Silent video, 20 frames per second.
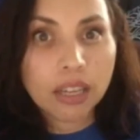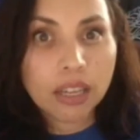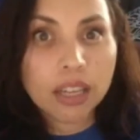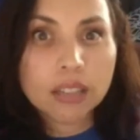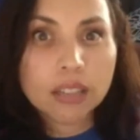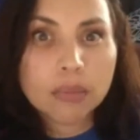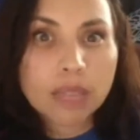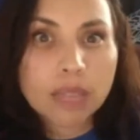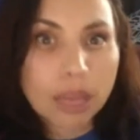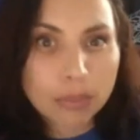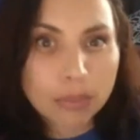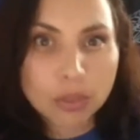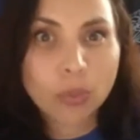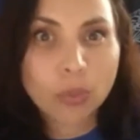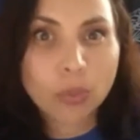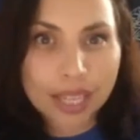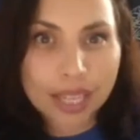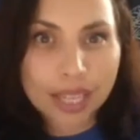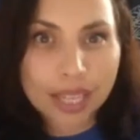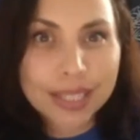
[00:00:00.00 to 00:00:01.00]
because sometimes
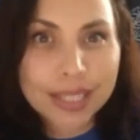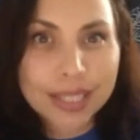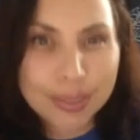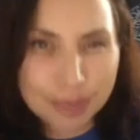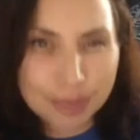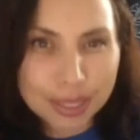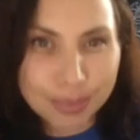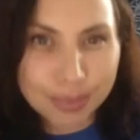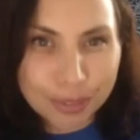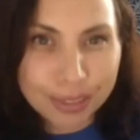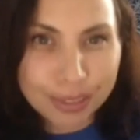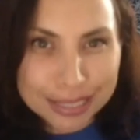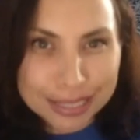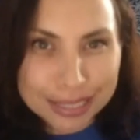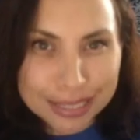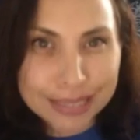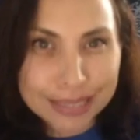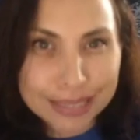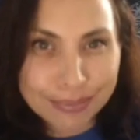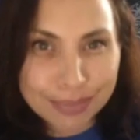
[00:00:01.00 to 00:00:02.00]
your weekends become
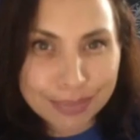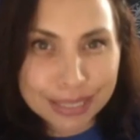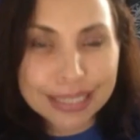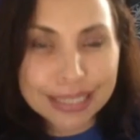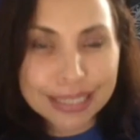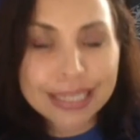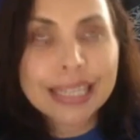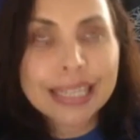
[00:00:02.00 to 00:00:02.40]
crazy and busy.